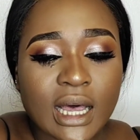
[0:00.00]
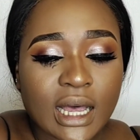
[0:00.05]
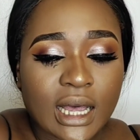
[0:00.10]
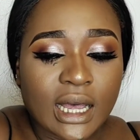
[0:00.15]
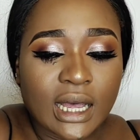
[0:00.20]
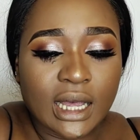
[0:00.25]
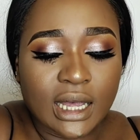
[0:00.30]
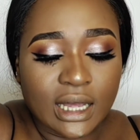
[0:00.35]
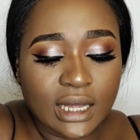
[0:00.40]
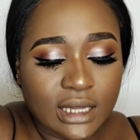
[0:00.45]

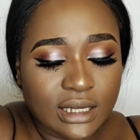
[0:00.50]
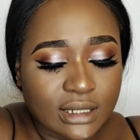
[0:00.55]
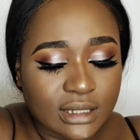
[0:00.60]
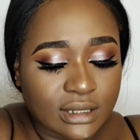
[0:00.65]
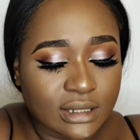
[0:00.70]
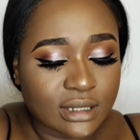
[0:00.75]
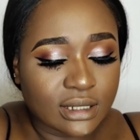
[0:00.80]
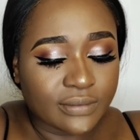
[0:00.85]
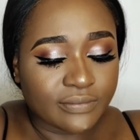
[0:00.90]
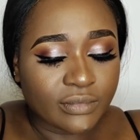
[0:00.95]
and
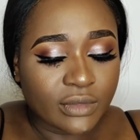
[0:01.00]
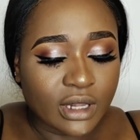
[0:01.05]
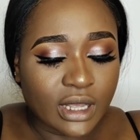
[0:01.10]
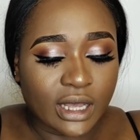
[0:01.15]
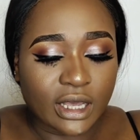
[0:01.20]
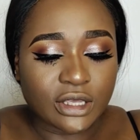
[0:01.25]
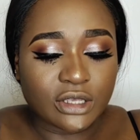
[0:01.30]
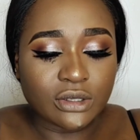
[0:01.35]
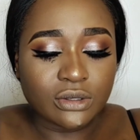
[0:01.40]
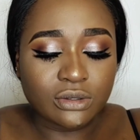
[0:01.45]

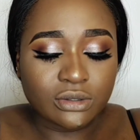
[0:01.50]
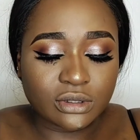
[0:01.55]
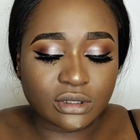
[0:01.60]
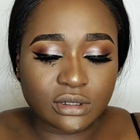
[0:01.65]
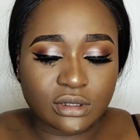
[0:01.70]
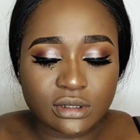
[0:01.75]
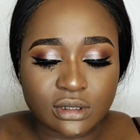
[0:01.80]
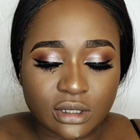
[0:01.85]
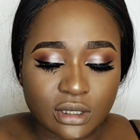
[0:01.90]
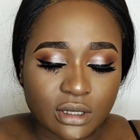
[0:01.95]
I
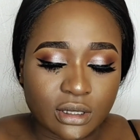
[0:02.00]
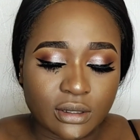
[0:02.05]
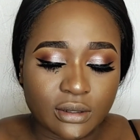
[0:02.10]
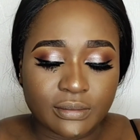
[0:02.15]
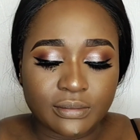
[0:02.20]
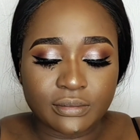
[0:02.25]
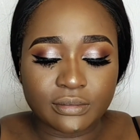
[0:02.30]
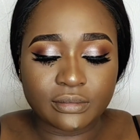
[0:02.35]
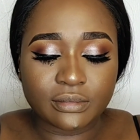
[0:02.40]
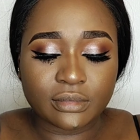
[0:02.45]
used
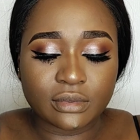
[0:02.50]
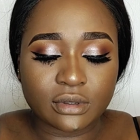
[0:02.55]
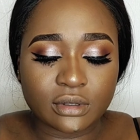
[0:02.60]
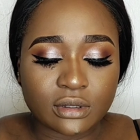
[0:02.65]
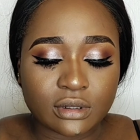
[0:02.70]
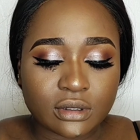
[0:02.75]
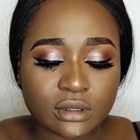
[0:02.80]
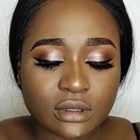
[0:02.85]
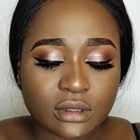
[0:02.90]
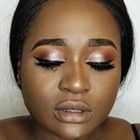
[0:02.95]
the
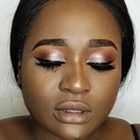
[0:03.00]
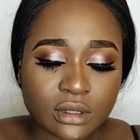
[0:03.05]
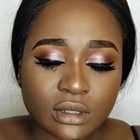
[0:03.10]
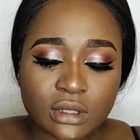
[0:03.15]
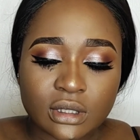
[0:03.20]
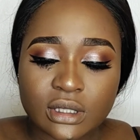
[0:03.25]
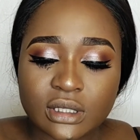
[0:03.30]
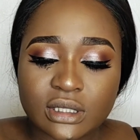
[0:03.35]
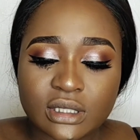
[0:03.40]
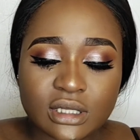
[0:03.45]

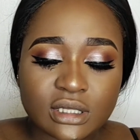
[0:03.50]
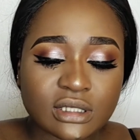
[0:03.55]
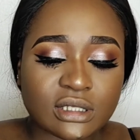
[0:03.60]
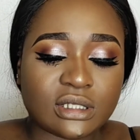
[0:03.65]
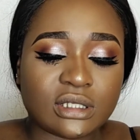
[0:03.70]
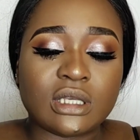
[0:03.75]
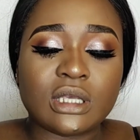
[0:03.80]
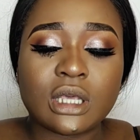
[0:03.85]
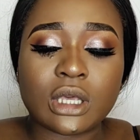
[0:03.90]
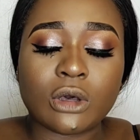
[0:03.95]

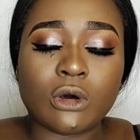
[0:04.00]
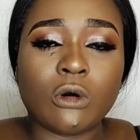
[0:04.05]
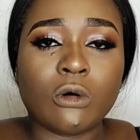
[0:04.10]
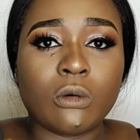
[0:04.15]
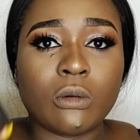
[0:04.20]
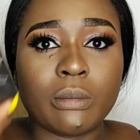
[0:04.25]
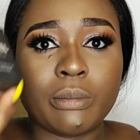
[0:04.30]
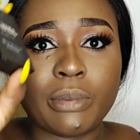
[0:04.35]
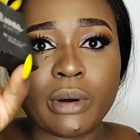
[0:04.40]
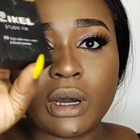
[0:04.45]

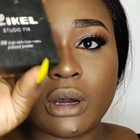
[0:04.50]
Zikel